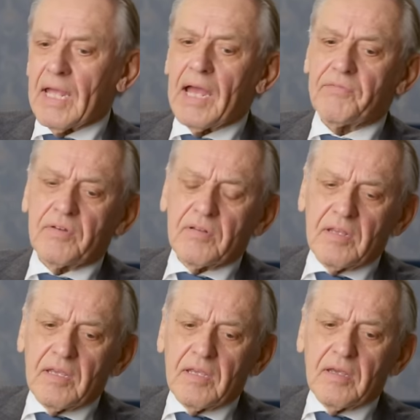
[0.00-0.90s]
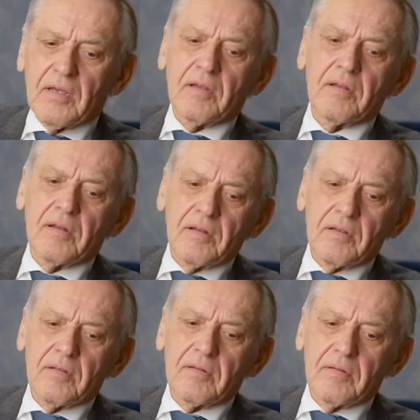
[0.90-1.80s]
After the
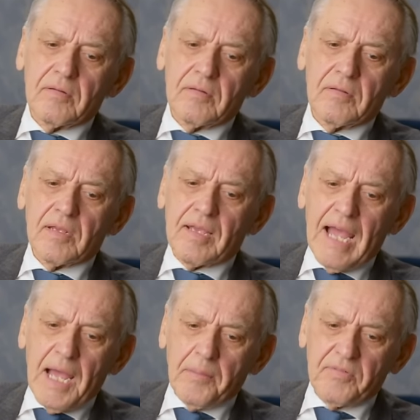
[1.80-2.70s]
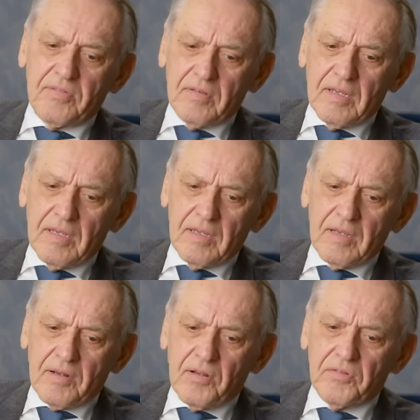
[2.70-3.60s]
camps,
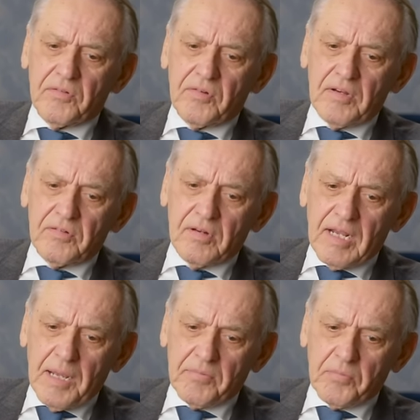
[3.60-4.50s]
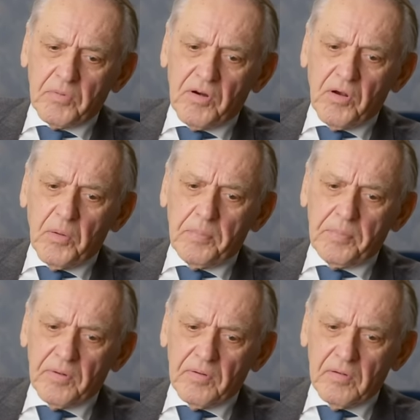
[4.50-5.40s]
the concentration camps were
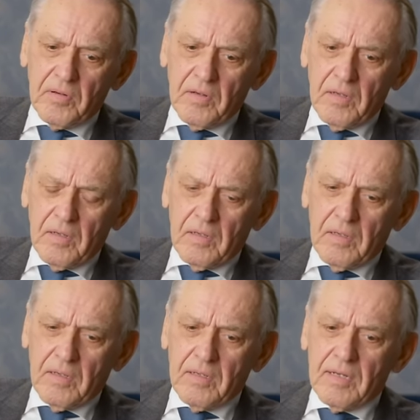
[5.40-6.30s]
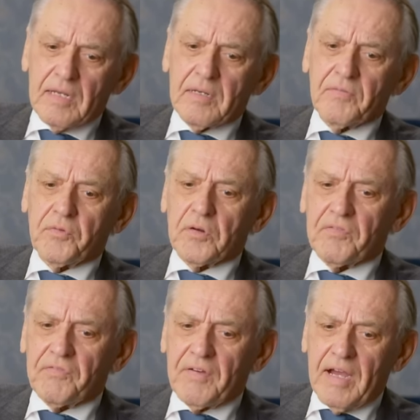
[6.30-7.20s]
opened in
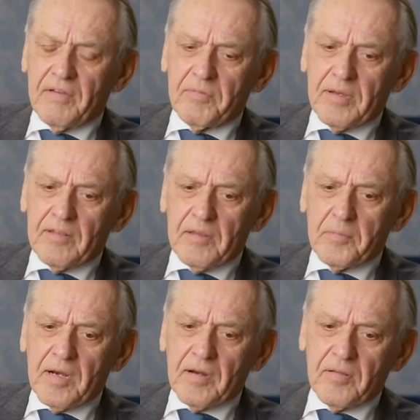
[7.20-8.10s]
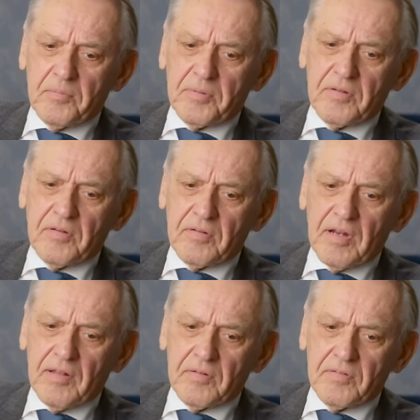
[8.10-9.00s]
1945 by the Americans, British
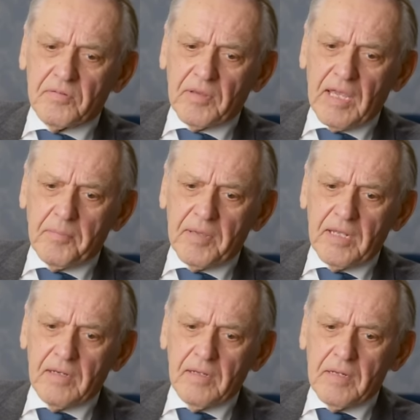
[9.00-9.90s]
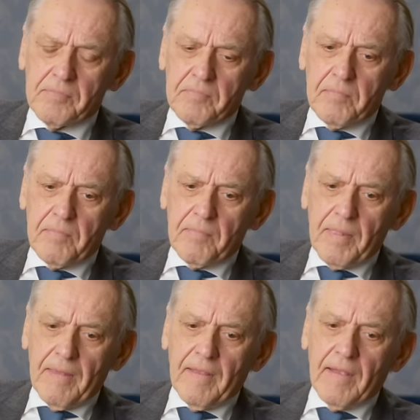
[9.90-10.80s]
and others who came in,
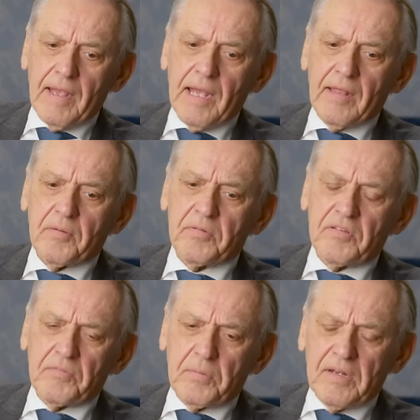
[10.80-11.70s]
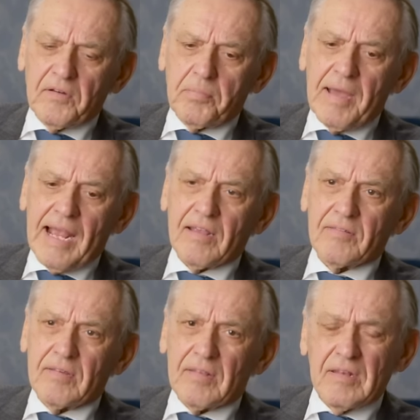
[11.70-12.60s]
there was a Swedish
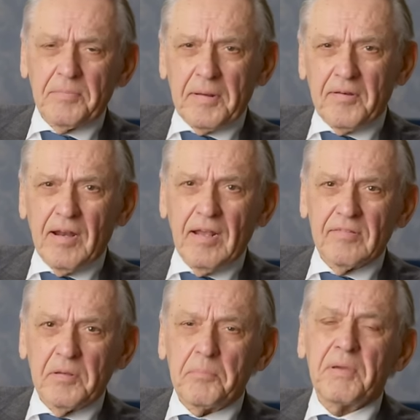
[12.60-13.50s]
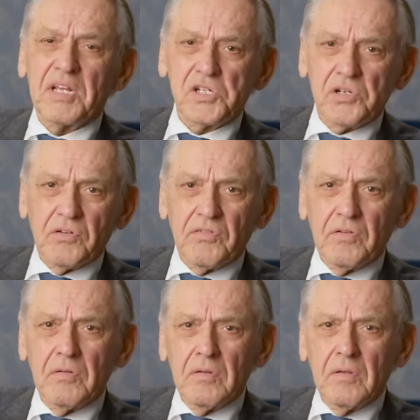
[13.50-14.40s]
magazine that specialized in pictures.